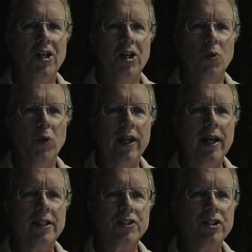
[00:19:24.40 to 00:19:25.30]
When I
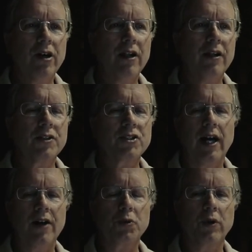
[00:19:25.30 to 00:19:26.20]
install
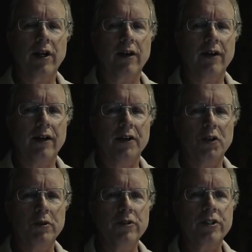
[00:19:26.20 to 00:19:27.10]
software on
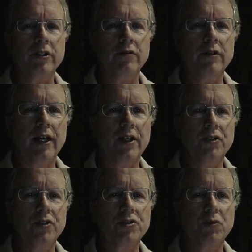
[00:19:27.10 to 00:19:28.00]
Ubuntu, I
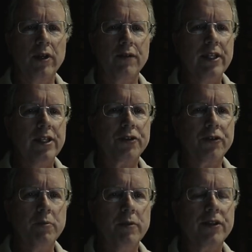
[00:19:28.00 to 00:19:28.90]
use one of these
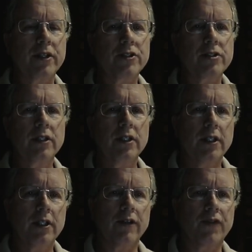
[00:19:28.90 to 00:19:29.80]
three methods.
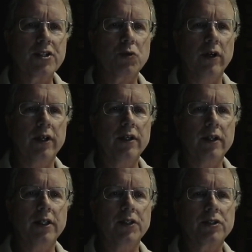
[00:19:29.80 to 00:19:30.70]
The first one
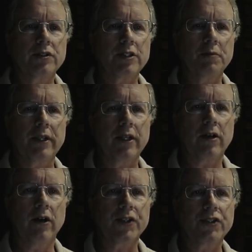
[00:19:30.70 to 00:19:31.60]
is simply
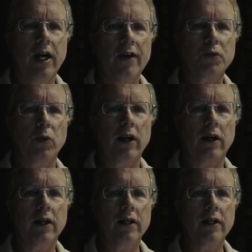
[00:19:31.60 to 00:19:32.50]
called
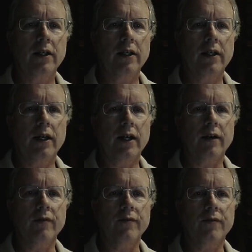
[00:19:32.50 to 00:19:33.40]
software.
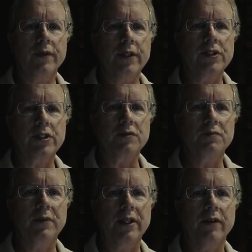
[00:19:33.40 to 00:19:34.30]
This has
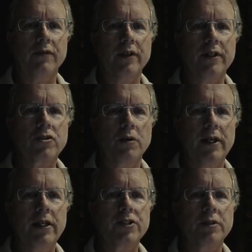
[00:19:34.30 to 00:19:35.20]
been a
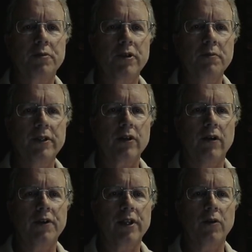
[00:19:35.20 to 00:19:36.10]
tremendous improvement
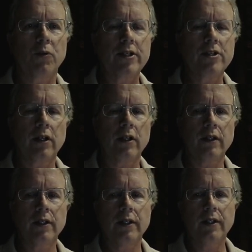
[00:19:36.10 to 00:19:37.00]
over the
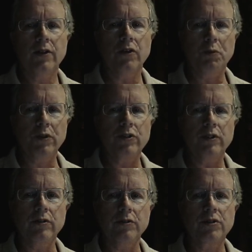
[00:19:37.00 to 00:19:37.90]
original
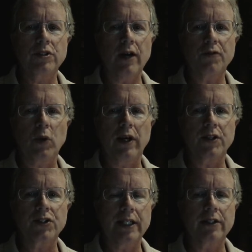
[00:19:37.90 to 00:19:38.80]
Ubuntu Software
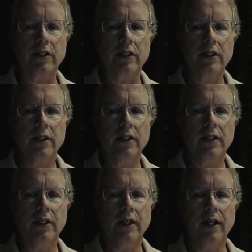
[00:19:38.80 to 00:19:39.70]
Center
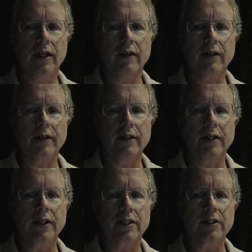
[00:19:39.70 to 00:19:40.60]

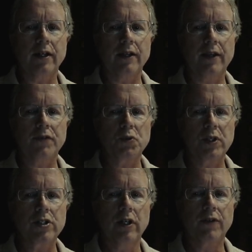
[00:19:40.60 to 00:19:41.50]
in that they've
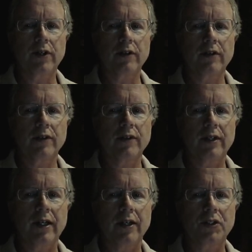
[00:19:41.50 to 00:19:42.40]
switched over
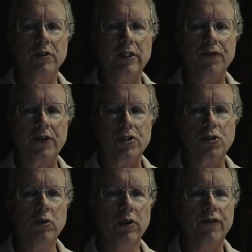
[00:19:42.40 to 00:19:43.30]
to a different
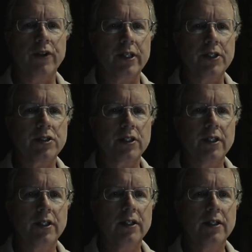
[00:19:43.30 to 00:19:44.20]
tool for this.
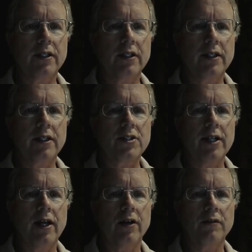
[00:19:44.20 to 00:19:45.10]
It's
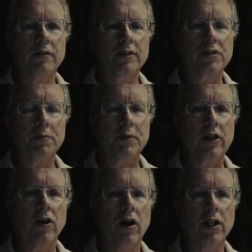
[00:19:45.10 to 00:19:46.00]
now simply
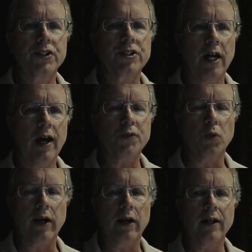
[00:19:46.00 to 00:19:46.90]
called
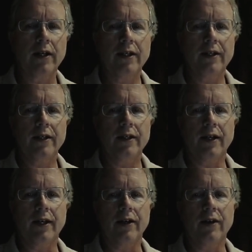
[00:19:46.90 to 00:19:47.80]
software,
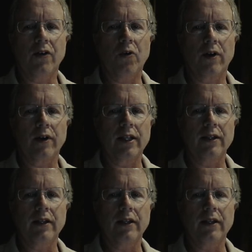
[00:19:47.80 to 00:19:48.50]
or in